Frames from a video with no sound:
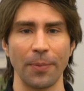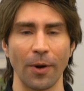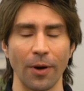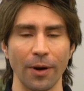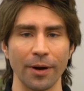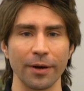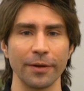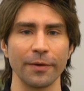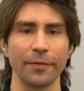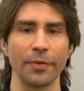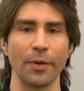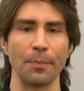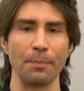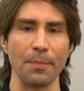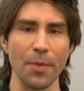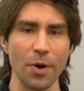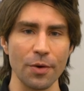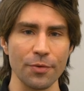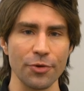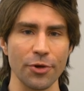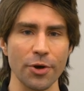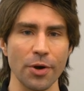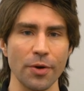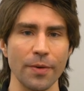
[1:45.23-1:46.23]
part of the
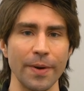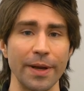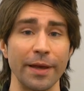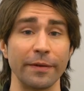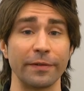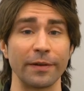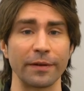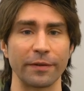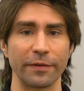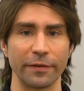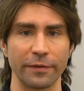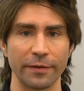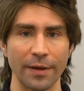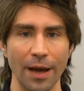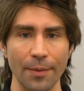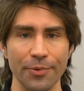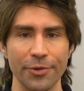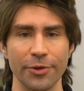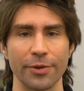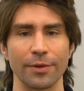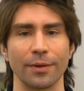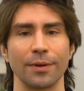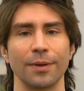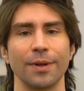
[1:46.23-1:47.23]
Mojo is
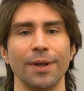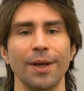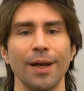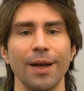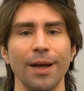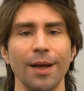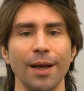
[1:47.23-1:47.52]
exceptional.